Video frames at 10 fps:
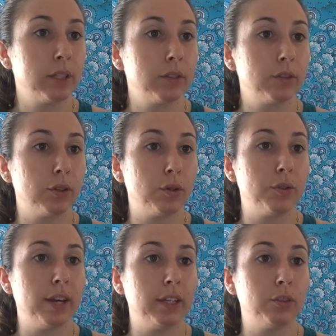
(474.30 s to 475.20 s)
So
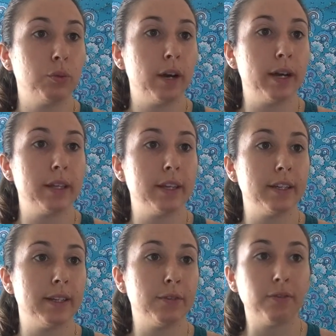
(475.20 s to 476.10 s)
that's why they
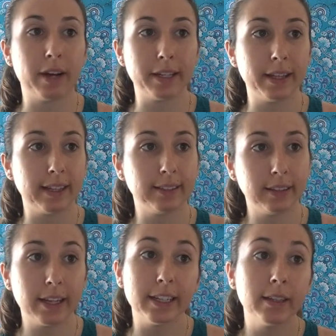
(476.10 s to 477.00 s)
did find that
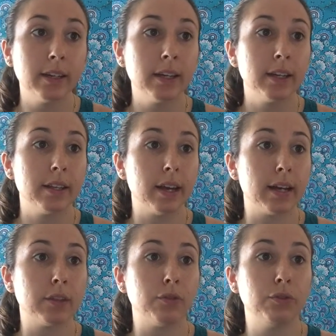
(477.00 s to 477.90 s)
study
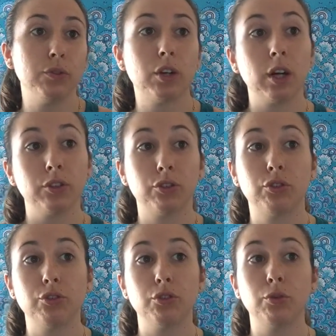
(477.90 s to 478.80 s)
that the food costs
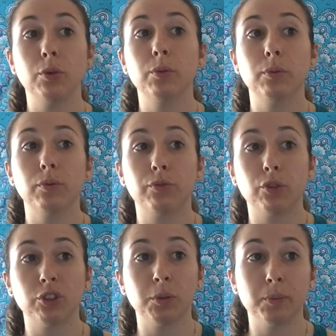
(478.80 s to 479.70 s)
do
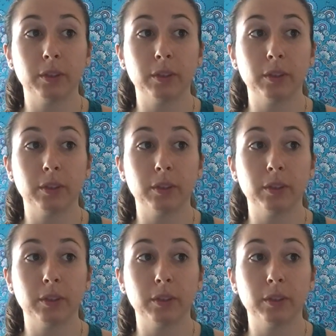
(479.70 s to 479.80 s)
force people